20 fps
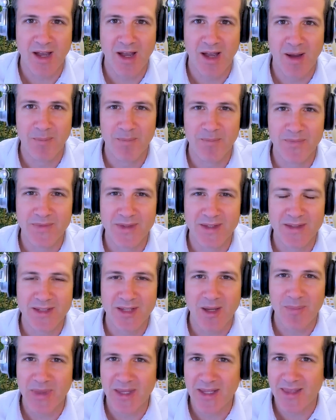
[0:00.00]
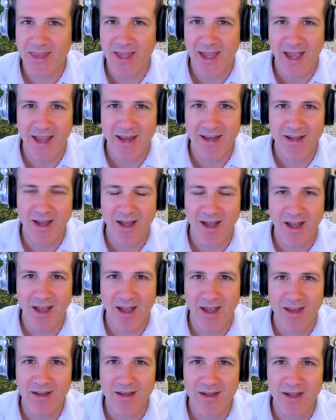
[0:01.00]
um, something that
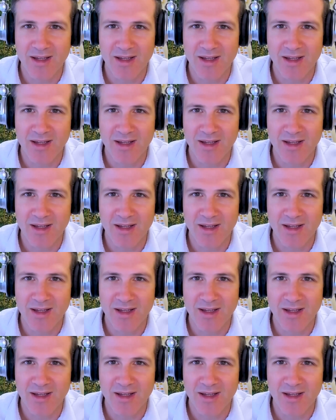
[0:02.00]
uh,